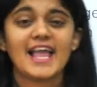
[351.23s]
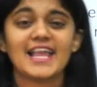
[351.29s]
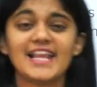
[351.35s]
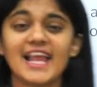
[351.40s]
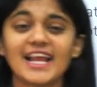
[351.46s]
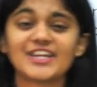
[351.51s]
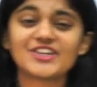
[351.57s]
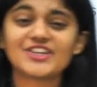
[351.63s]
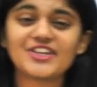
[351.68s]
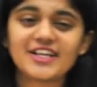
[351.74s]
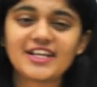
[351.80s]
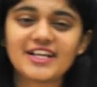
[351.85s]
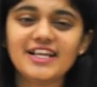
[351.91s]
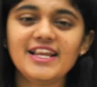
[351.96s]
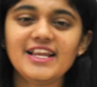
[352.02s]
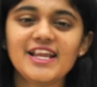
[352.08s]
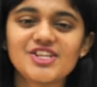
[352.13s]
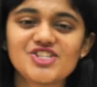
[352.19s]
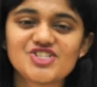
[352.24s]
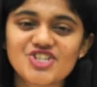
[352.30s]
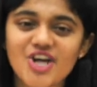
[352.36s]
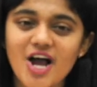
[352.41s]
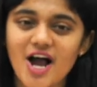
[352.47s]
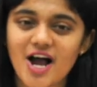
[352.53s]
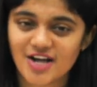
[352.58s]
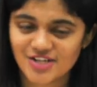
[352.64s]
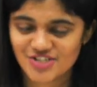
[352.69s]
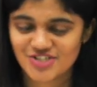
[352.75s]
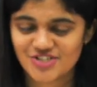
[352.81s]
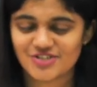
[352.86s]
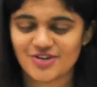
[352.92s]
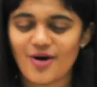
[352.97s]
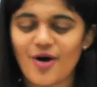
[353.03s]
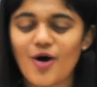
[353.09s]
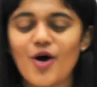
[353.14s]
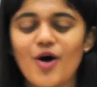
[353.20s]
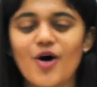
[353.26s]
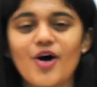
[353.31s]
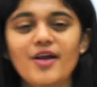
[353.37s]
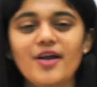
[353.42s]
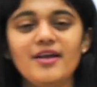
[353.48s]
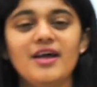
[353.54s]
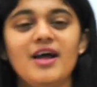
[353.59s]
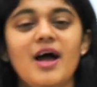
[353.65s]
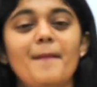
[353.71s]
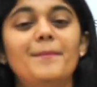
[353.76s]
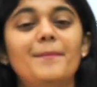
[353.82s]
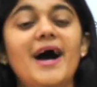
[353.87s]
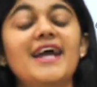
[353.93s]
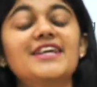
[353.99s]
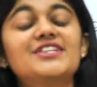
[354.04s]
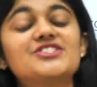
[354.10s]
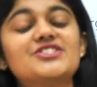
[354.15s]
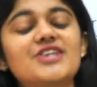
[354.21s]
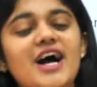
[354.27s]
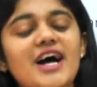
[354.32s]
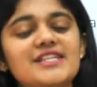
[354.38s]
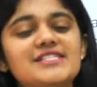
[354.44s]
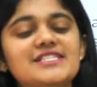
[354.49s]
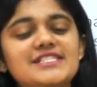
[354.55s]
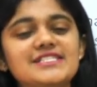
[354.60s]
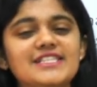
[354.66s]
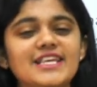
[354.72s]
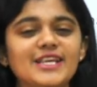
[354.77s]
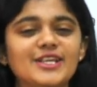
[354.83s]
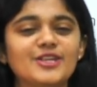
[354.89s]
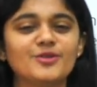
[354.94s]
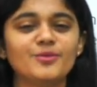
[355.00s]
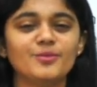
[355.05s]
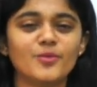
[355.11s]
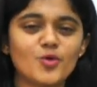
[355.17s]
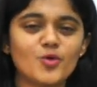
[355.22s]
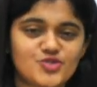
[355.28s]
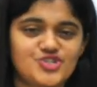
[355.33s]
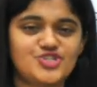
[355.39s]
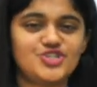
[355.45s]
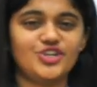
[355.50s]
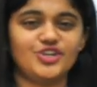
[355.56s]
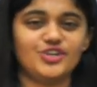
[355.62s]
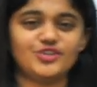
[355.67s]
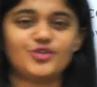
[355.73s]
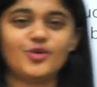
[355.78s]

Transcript: electrically charged or by charges in motion.